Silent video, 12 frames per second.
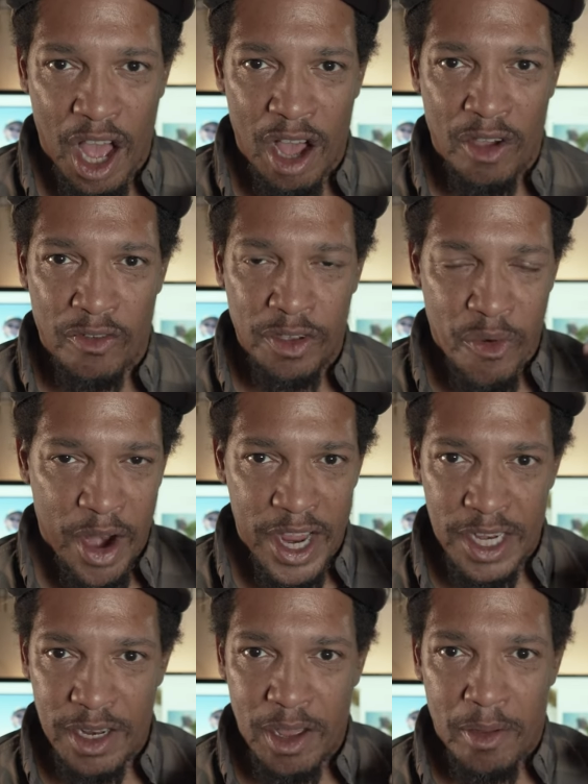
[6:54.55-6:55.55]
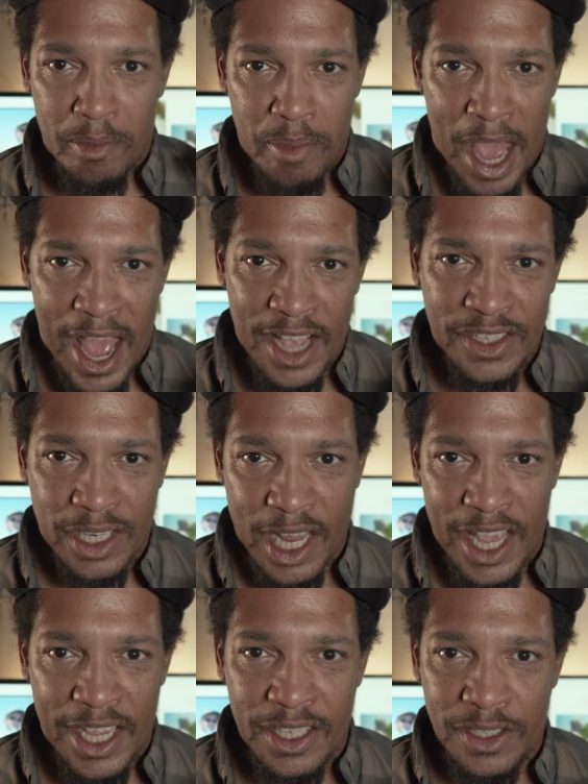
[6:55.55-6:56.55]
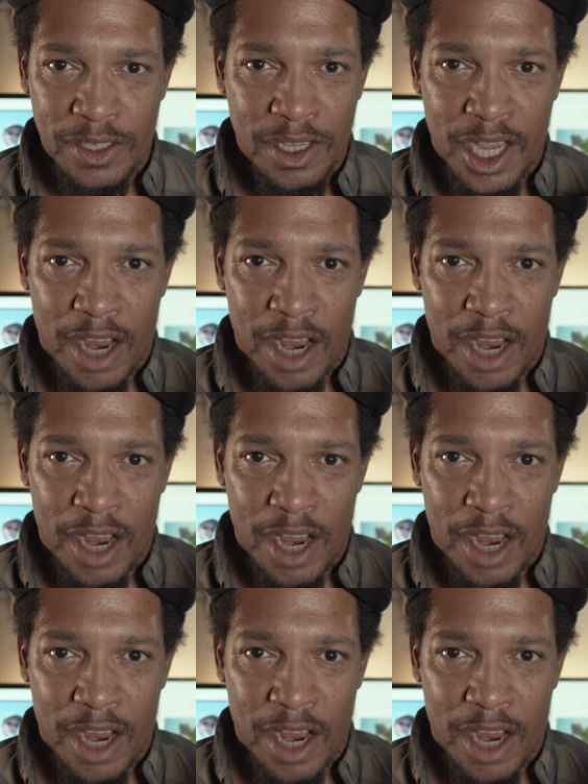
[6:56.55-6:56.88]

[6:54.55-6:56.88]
of great bass lakes,